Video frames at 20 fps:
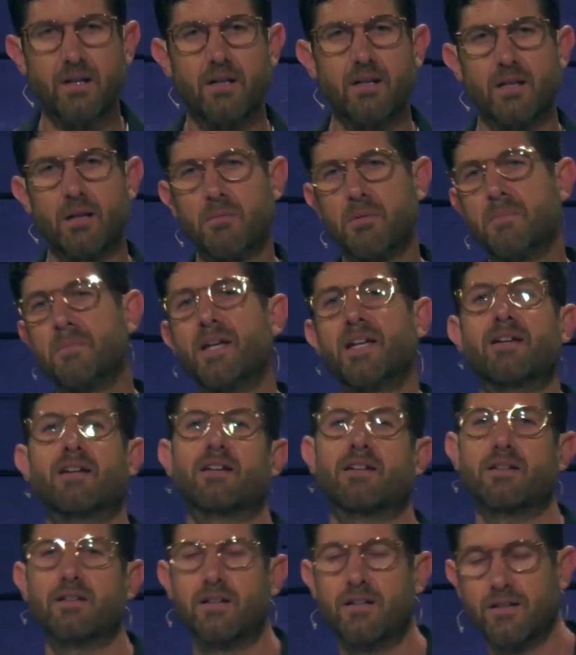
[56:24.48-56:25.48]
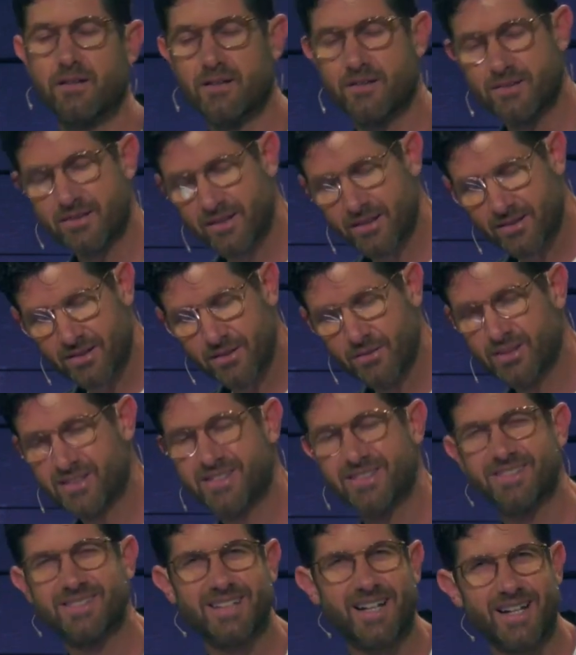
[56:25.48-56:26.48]
Let me make it clear that C.S. Lewis
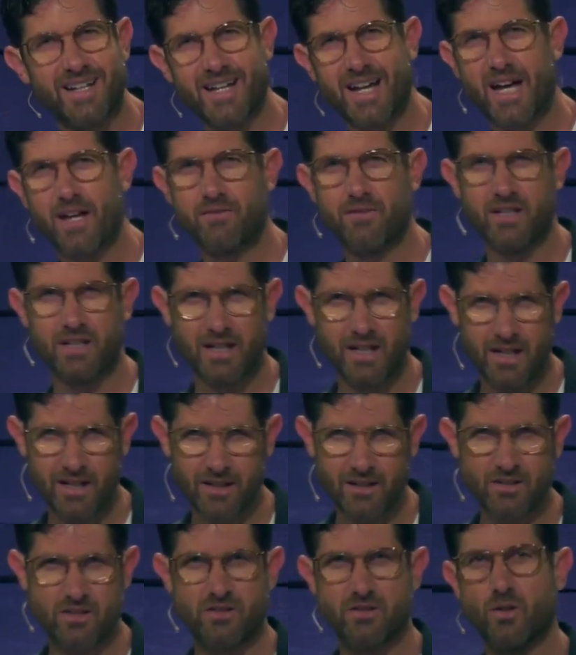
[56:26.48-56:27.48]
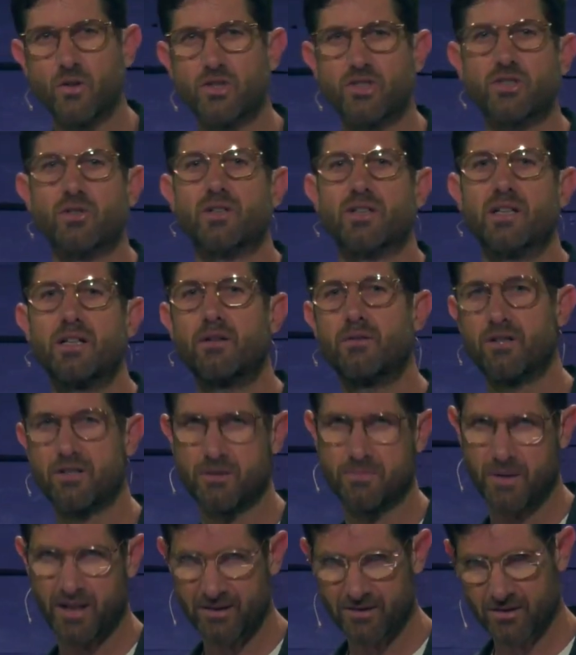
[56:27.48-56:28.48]
is not advocating social
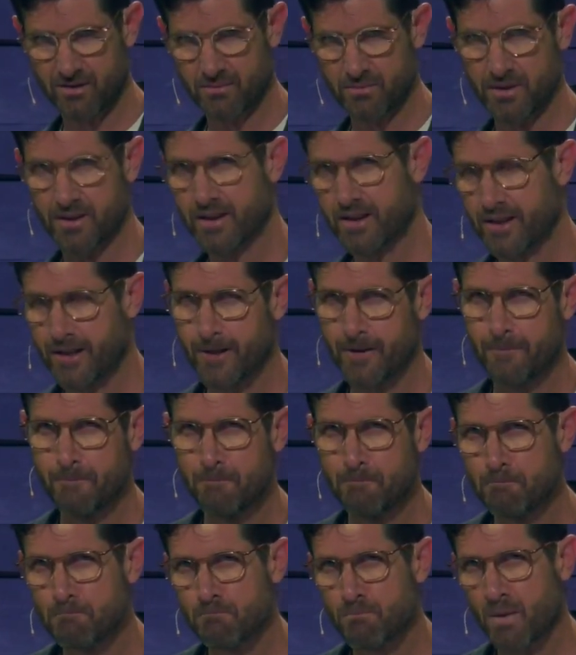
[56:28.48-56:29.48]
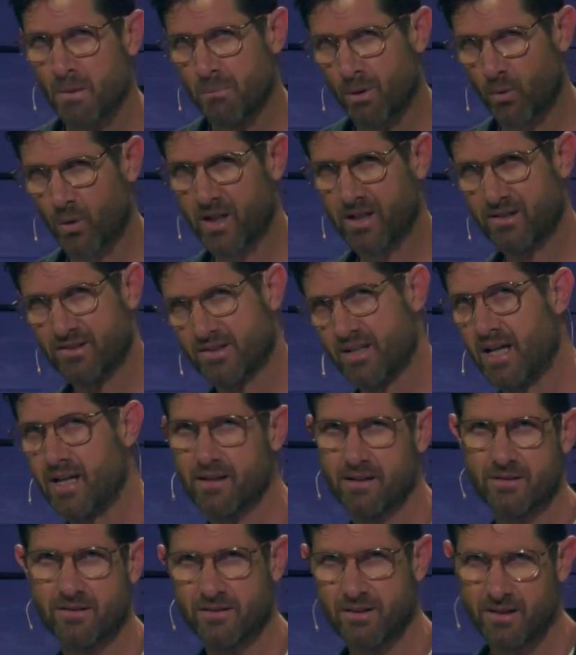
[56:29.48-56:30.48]
irresponsibility, but what he's saying
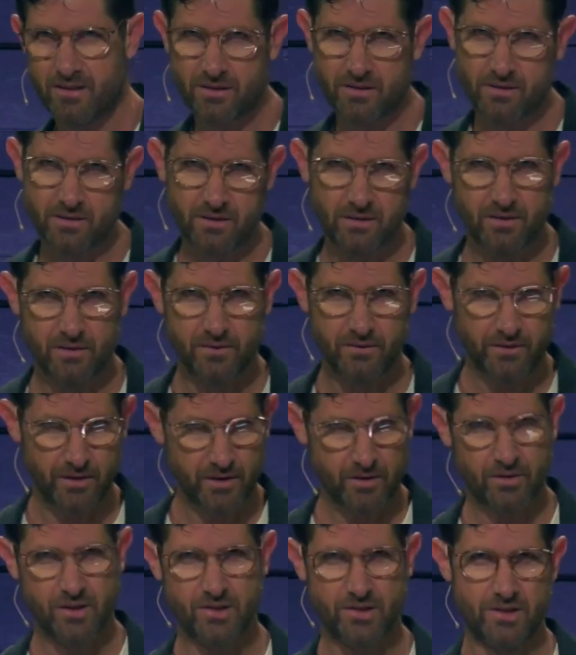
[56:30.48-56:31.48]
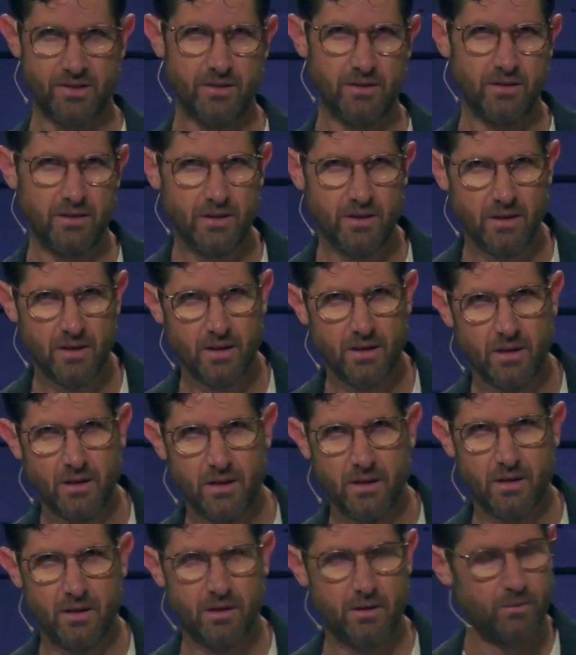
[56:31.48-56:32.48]
is this: for the Christian,
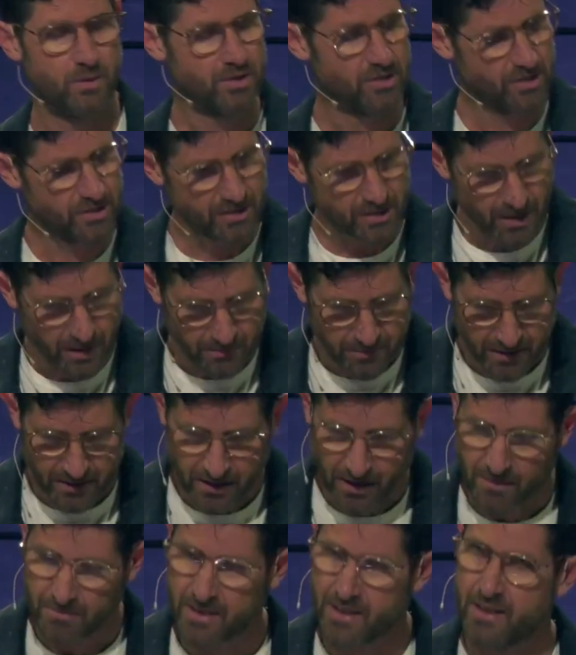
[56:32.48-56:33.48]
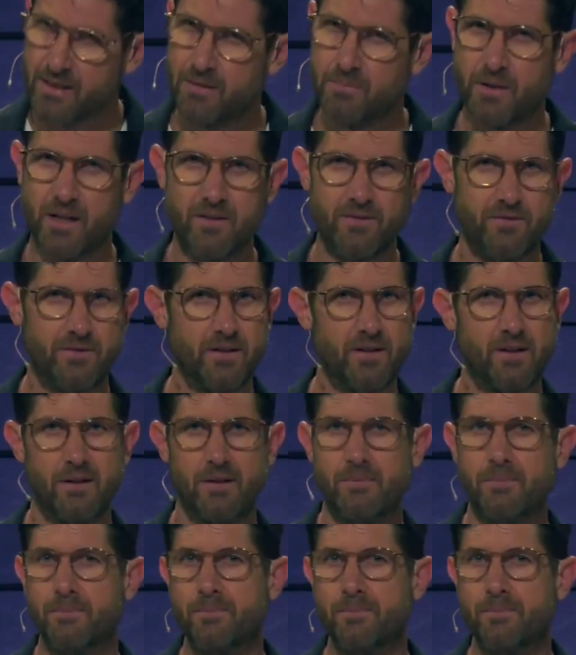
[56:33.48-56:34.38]
we should not be dominated by fear.